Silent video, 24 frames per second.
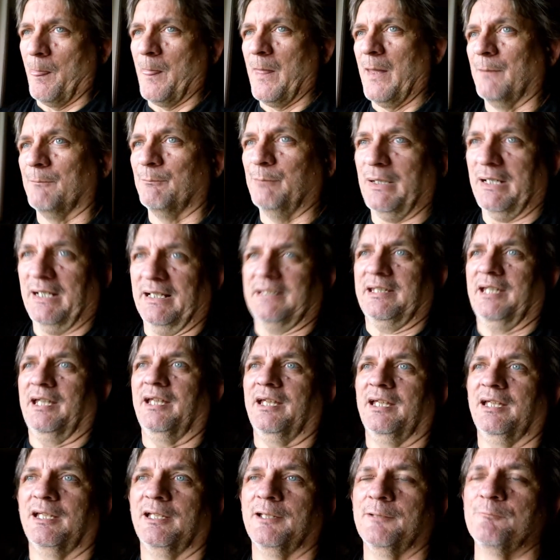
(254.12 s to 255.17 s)
But
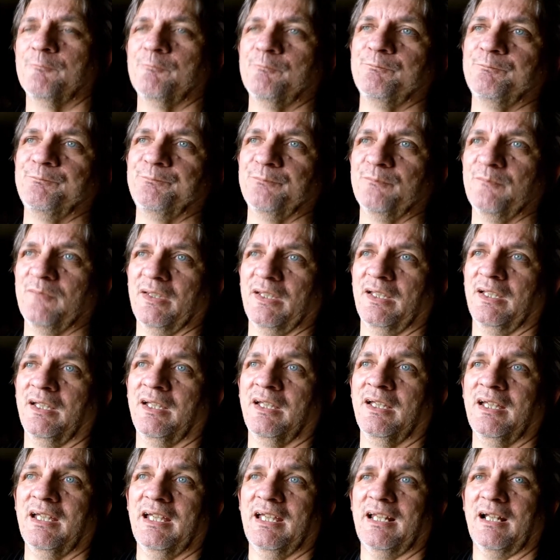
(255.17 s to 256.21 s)

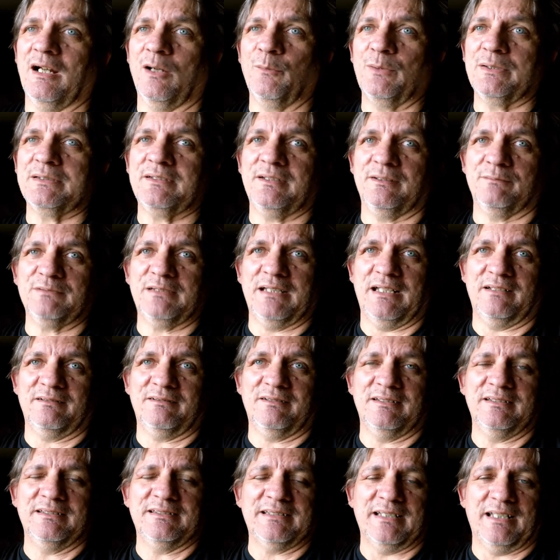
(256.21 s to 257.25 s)
it always comes down
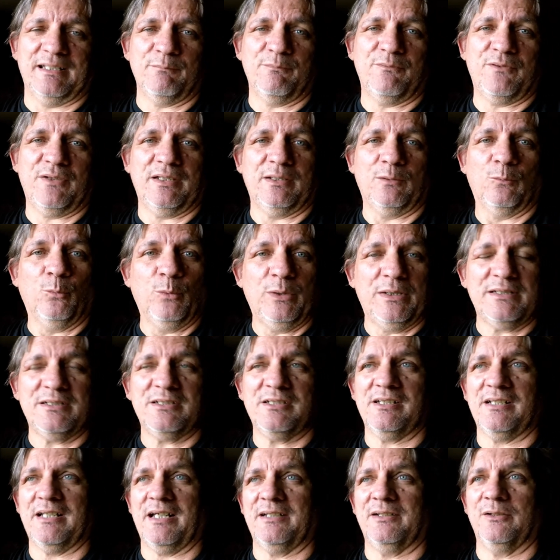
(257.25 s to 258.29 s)
to the same thing. When
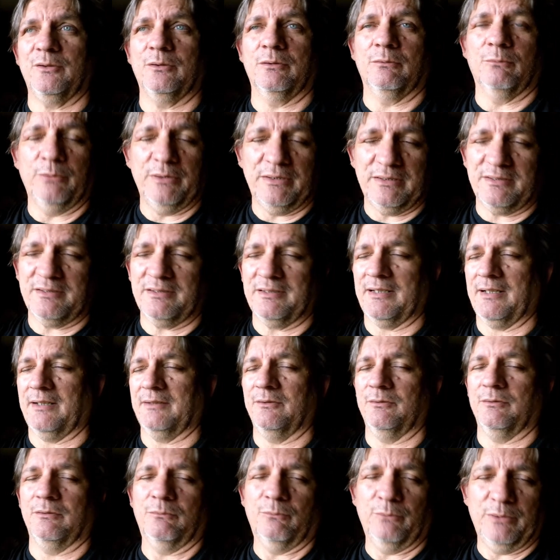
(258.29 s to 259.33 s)
should I do it? When should I
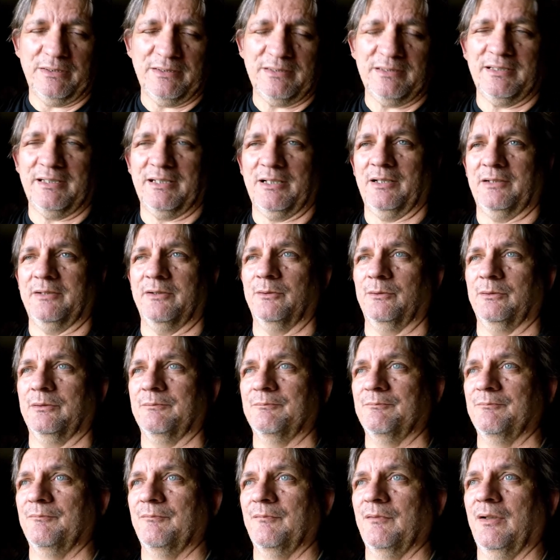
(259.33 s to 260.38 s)
do it? When should I do it?
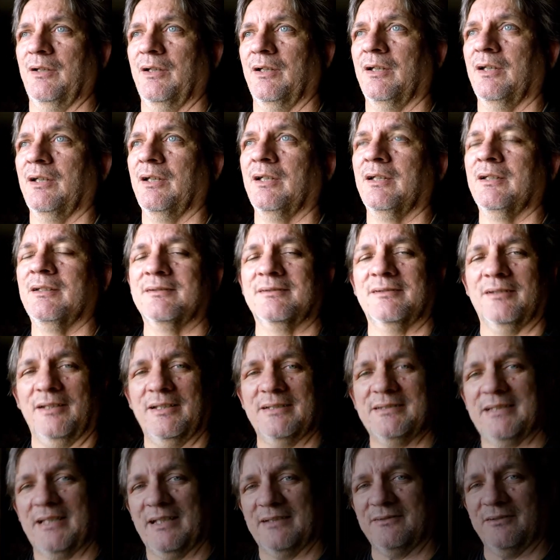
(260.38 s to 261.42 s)
So
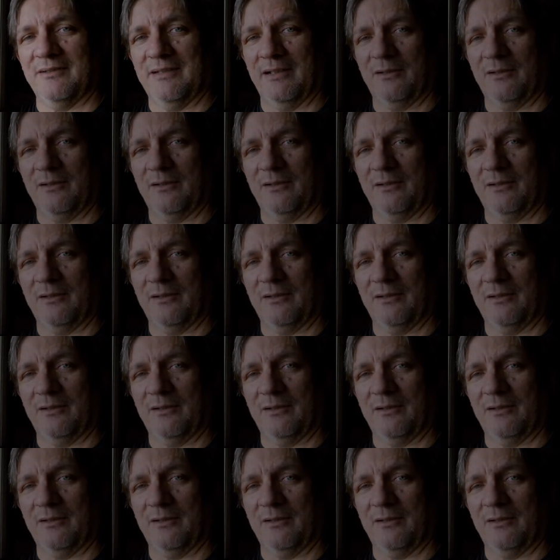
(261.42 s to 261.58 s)
let's answer that